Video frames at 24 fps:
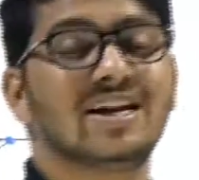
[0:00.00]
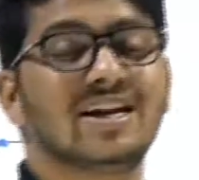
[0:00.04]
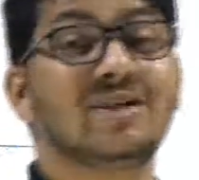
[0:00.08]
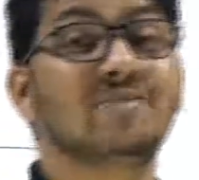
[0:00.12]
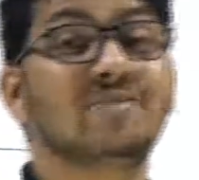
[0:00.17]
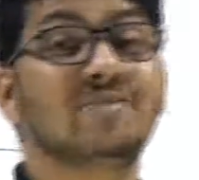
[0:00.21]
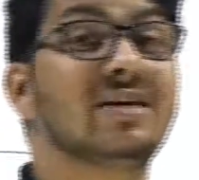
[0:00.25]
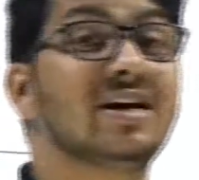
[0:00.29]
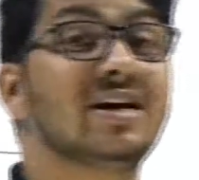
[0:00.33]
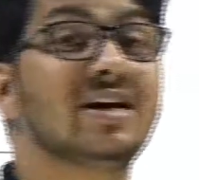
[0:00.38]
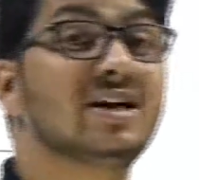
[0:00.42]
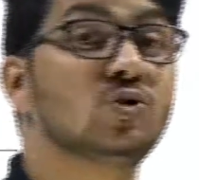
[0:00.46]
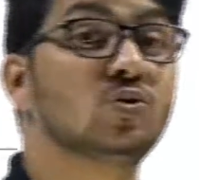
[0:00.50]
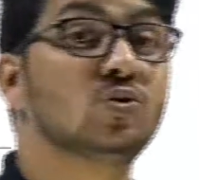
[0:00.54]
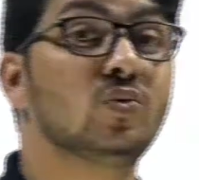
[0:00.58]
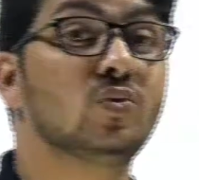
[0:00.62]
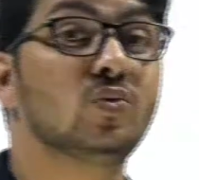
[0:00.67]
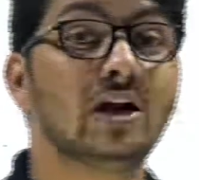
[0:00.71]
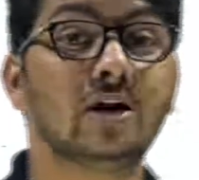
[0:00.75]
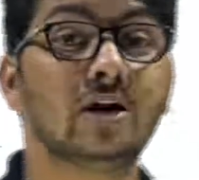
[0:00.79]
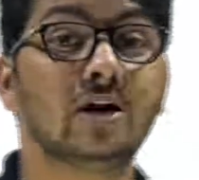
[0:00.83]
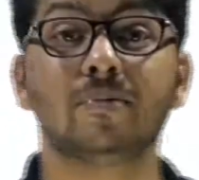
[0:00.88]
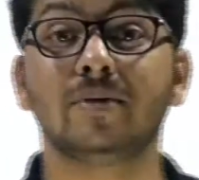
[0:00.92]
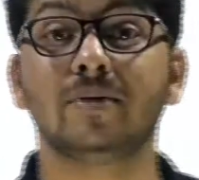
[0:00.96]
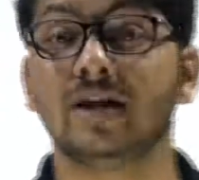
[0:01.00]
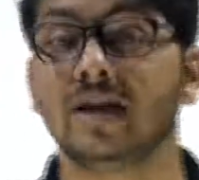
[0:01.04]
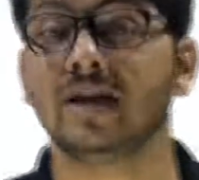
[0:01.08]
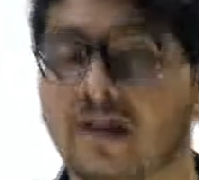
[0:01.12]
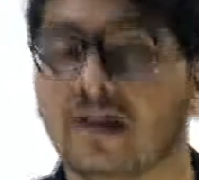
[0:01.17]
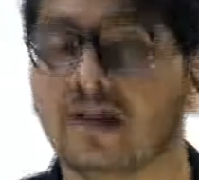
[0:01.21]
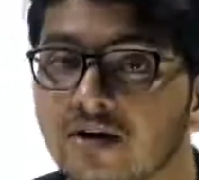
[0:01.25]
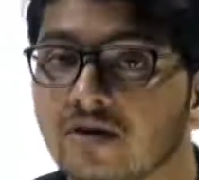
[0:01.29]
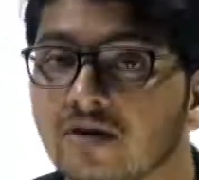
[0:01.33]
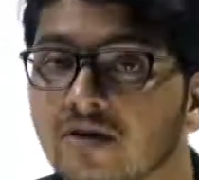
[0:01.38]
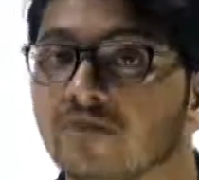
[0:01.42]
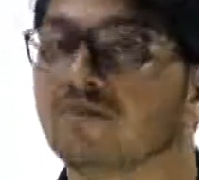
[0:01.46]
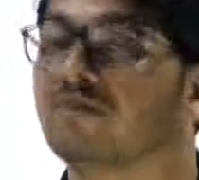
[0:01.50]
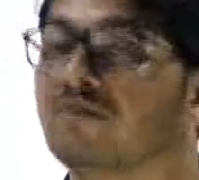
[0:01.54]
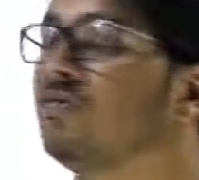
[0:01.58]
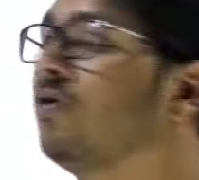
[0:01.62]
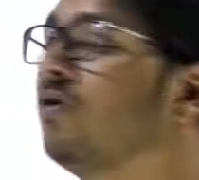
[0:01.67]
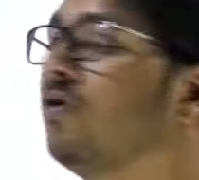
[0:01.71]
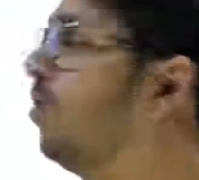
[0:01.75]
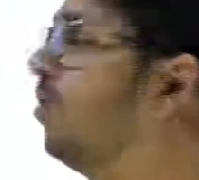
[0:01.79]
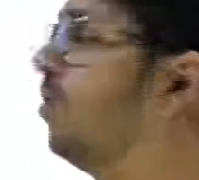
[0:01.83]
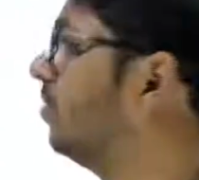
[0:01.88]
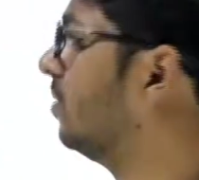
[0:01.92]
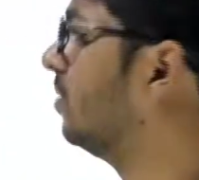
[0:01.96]
image will be
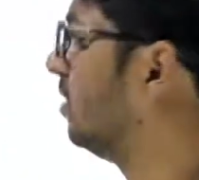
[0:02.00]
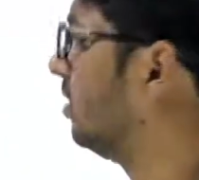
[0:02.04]
formed.